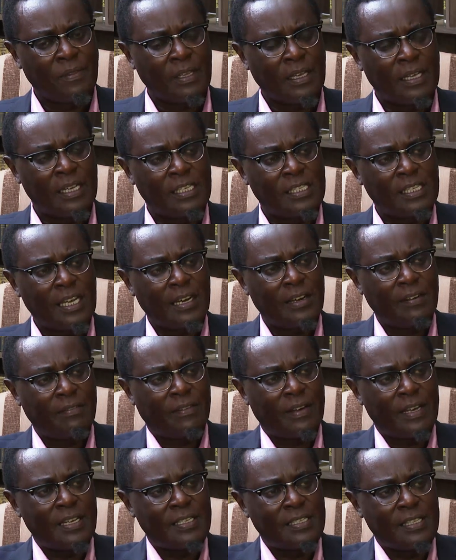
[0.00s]
he
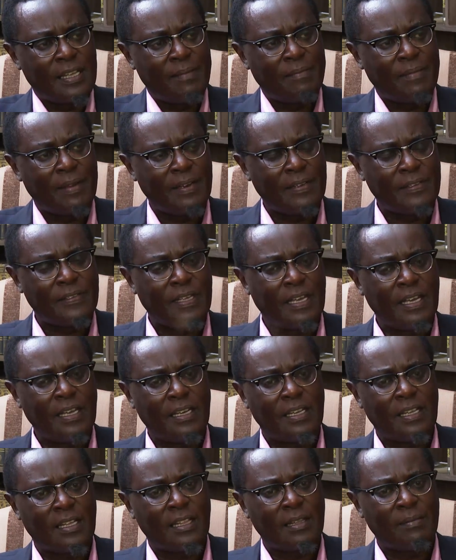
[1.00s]
sacrificed them and he
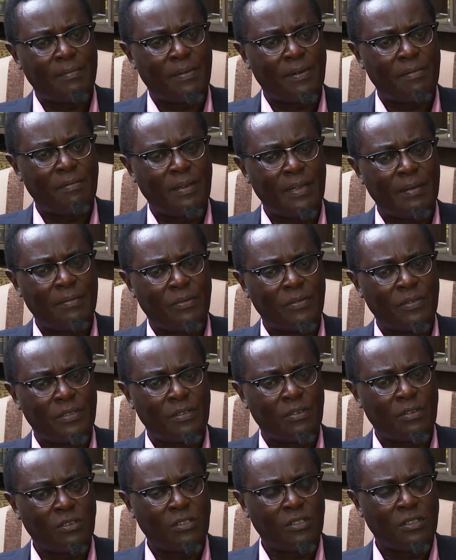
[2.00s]
said that the problem
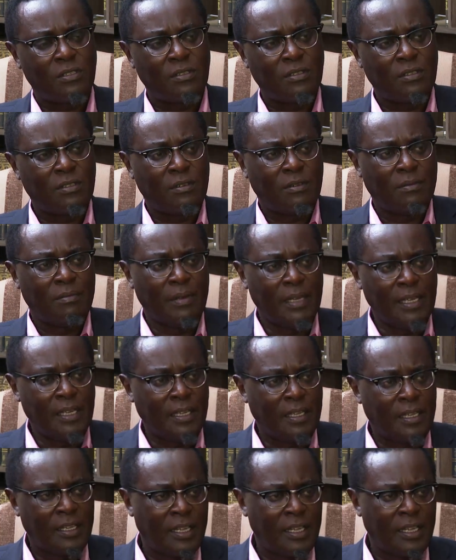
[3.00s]
was not me,